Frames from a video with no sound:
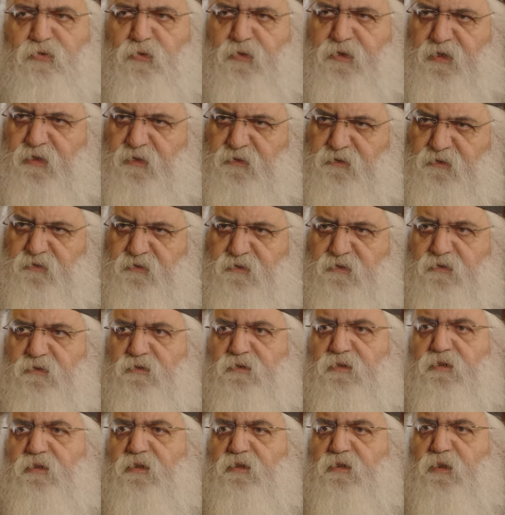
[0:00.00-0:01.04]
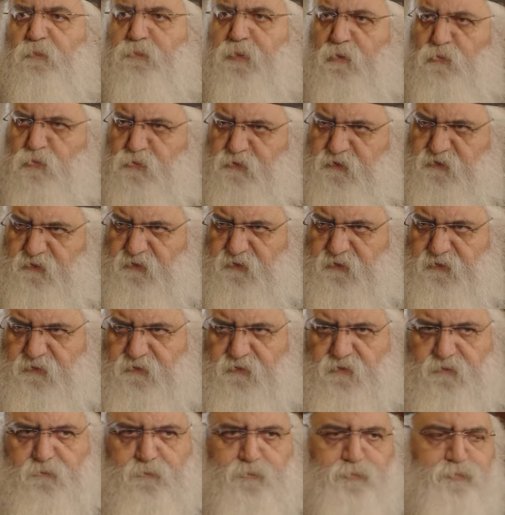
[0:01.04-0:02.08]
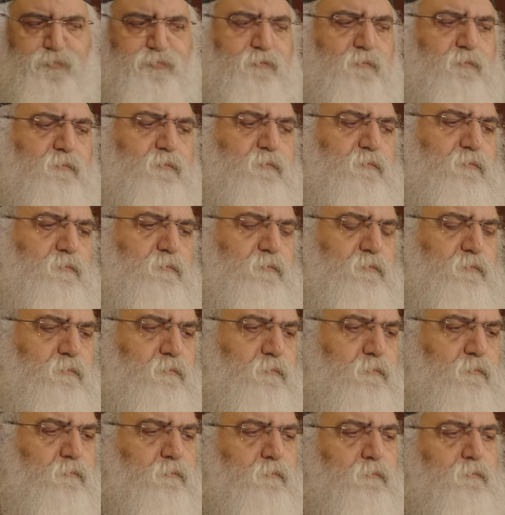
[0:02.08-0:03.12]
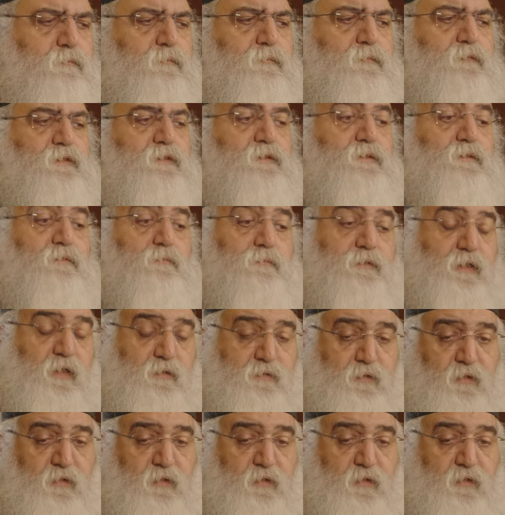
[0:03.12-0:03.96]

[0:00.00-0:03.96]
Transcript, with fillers: precisely because I really believe in its power.